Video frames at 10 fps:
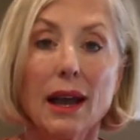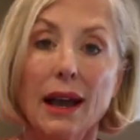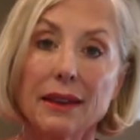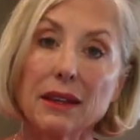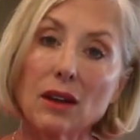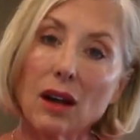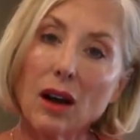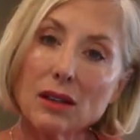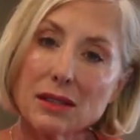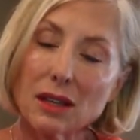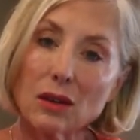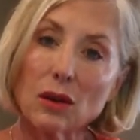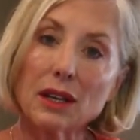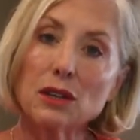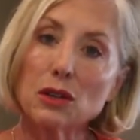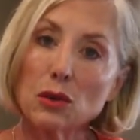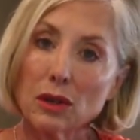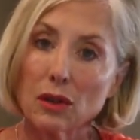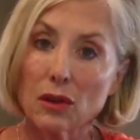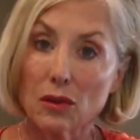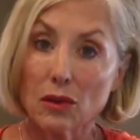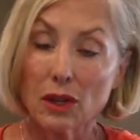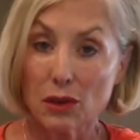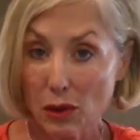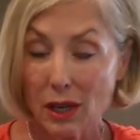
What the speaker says: And then also in your